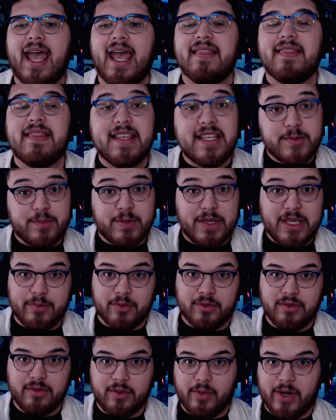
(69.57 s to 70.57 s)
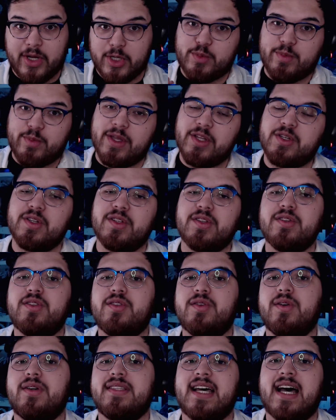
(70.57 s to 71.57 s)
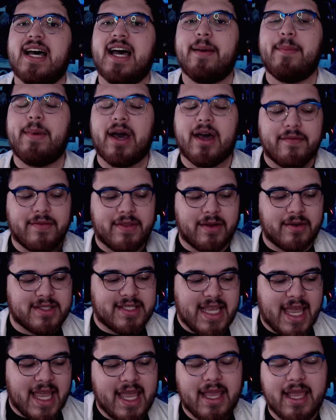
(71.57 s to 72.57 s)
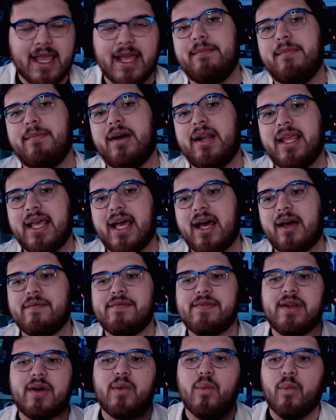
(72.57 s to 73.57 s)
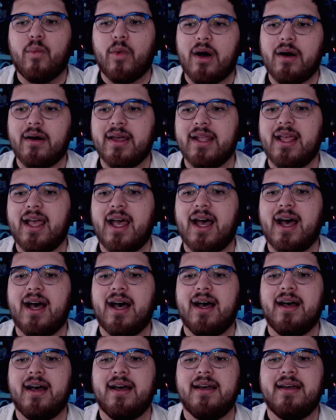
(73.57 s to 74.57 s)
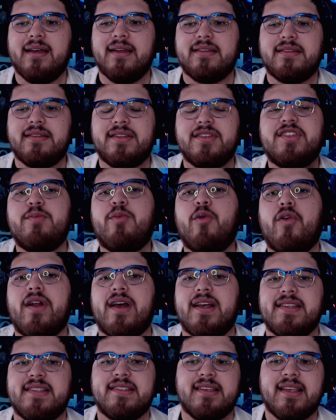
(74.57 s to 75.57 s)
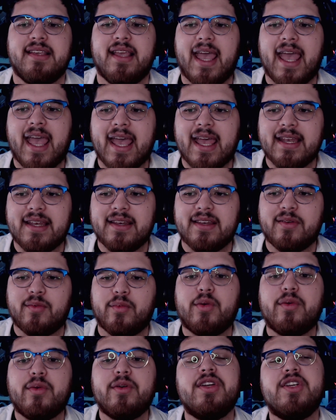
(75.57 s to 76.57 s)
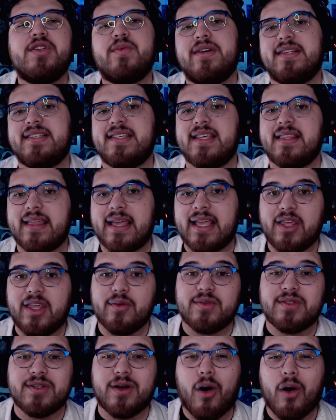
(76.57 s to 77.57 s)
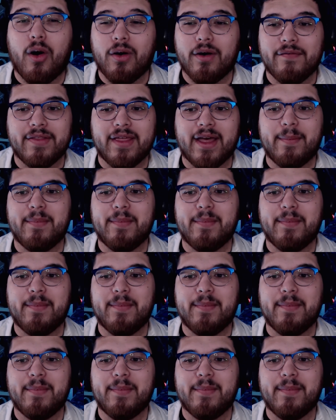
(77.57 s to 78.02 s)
And these people, who I just mentioned, took time out of their day and money out of their wallet uh, to support us. And we really just want to say thank you to all of